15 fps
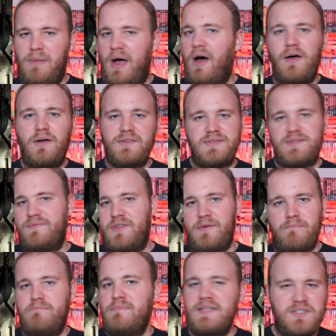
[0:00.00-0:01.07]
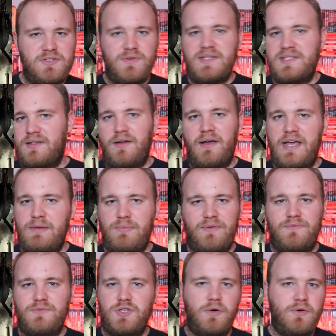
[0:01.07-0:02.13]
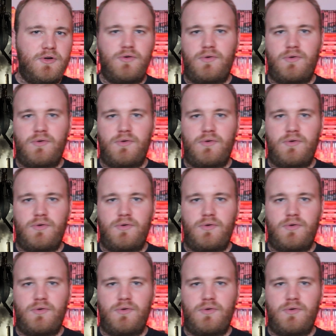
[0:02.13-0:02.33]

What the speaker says: parts of the mystery side with John